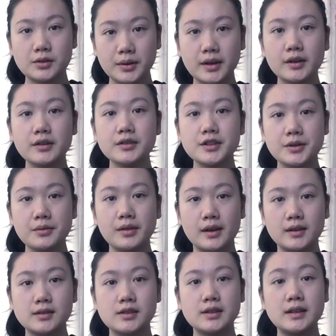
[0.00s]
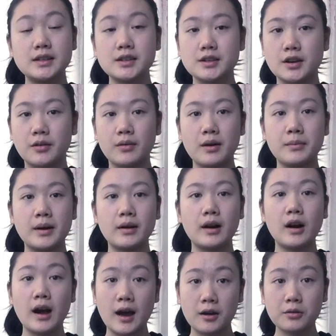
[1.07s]
So here are 2 things you need to know about
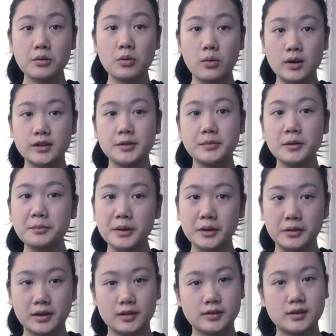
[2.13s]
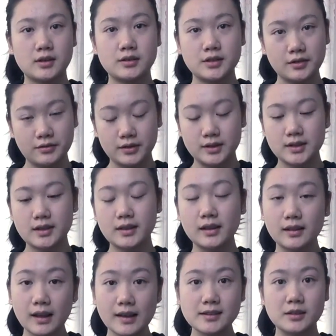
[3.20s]
how quantum computers are different than
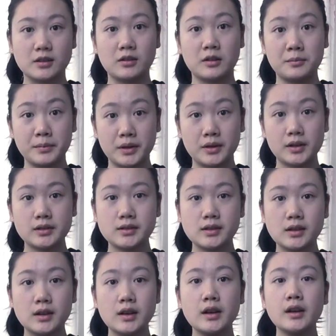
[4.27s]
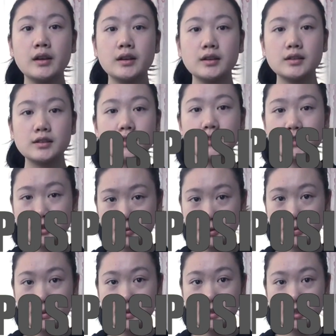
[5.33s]
classical computers:
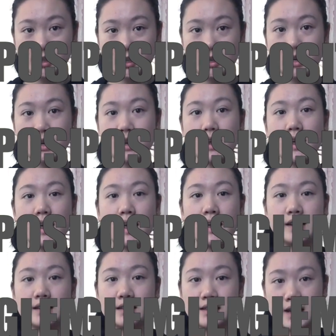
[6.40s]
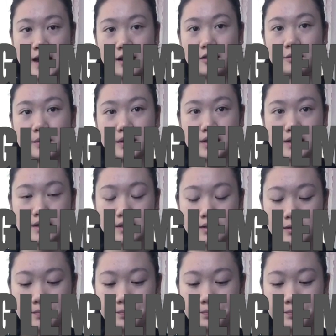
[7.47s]
superposition and entanglement.